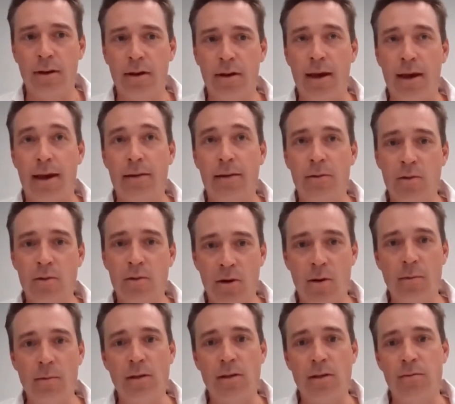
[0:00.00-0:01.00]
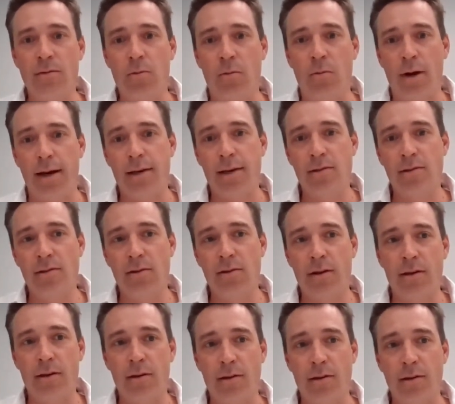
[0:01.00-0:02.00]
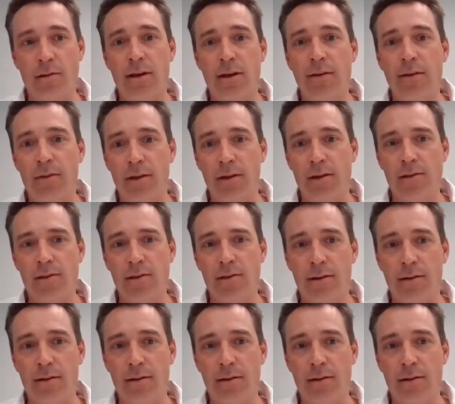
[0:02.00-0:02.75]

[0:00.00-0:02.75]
And there are so many different ways to achieve this.